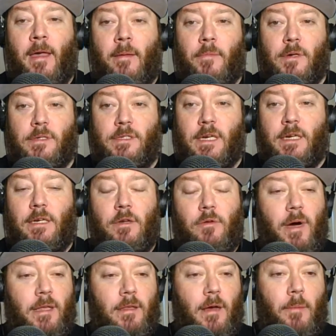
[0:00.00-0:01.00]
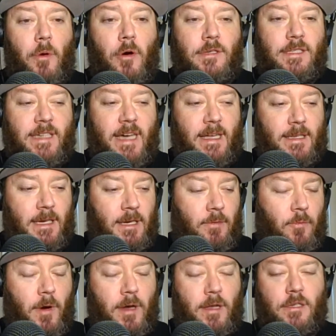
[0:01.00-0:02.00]
But I was like, you know what? I'm all set.
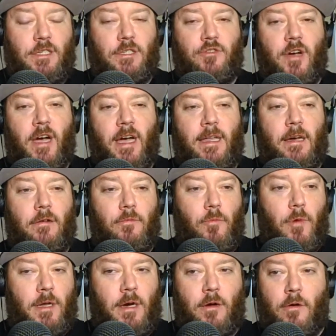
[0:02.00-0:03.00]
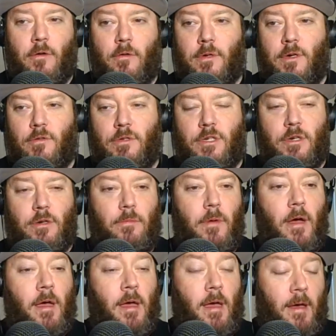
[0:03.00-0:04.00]
Why not just try it out? Why not go YouTube,
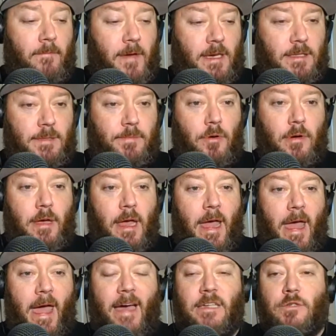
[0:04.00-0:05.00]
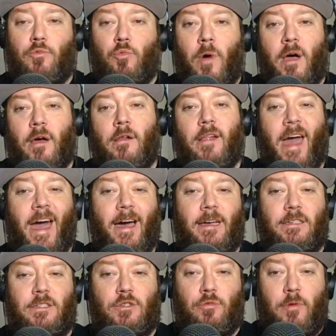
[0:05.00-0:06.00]
Facebook, as well
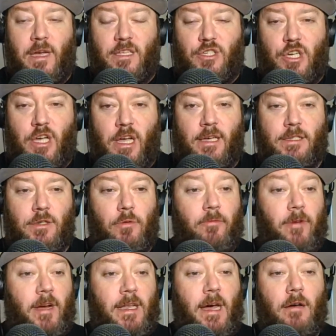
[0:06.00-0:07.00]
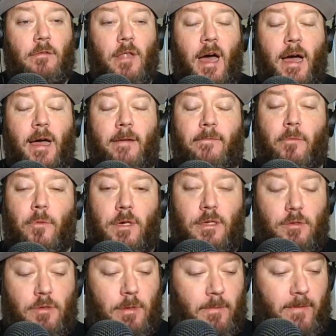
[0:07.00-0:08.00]
as Twitch? So right now, live
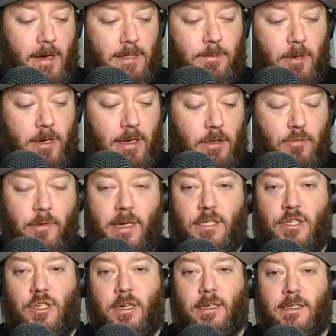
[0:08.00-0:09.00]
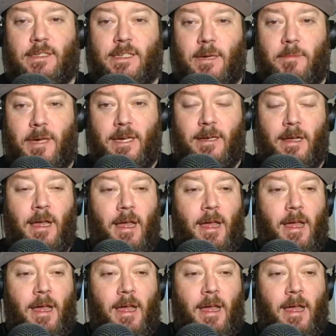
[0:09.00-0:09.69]
YouTube, Facebook, and Twitch, you can see me.